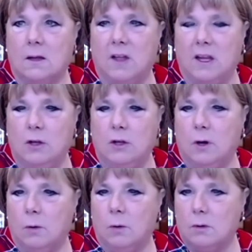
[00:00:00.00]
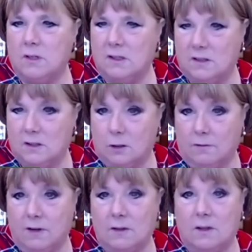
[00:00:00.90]
that you don't
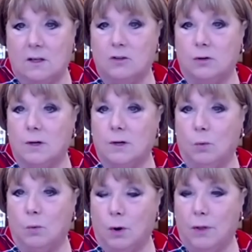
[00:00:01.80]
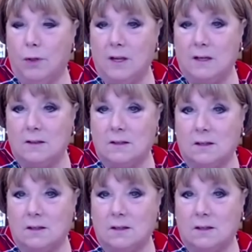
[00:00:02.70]
deserve it, that you're not worth it,